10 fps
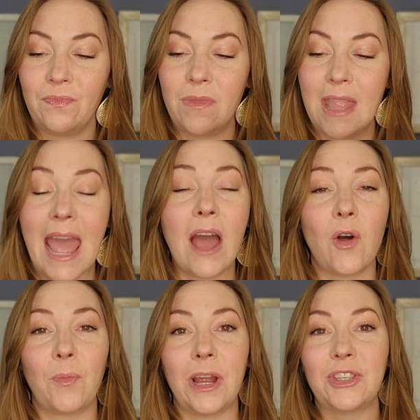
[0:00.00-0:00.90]
Now
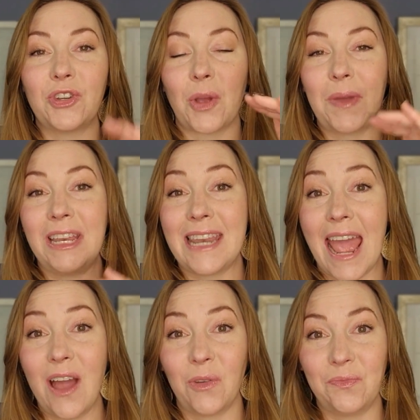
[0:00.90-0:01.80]
prices are coming
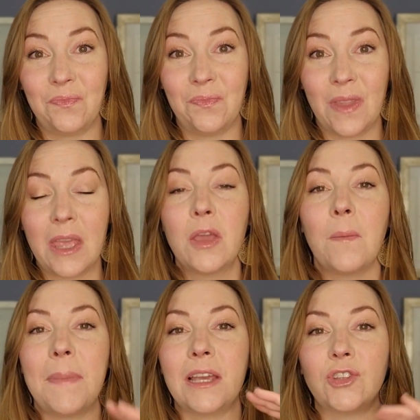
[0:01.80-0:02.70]
down
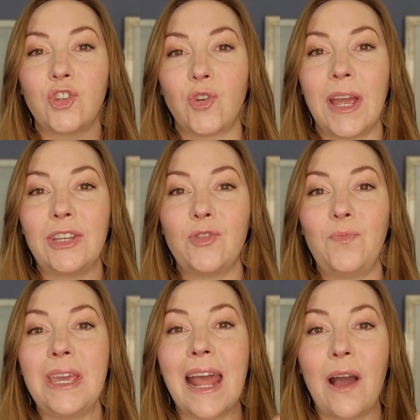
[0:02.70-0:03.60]
because they're trying to
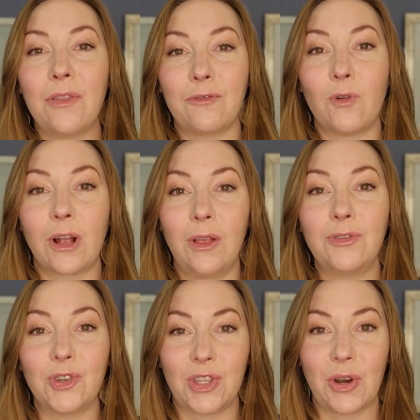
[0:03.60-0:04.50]
beat out the
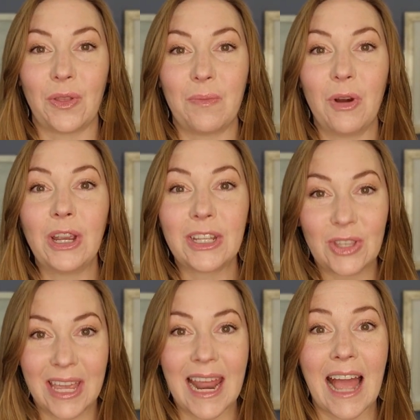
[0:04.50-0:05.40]
foreclosures that are on the market so
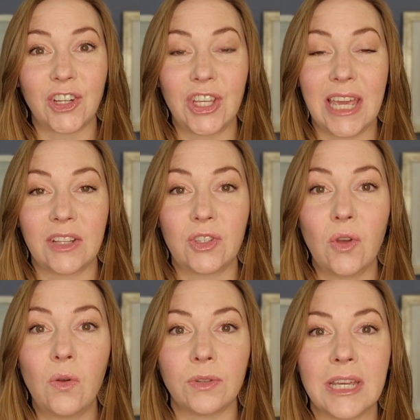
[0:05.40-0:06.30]
they can actually get it
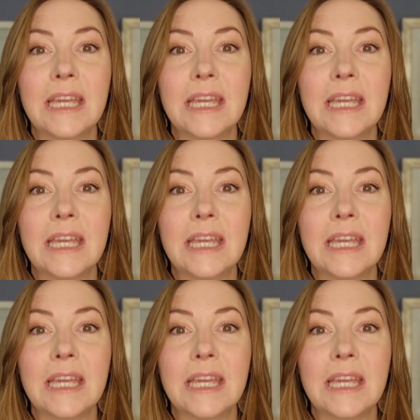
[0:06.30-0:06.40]
sold.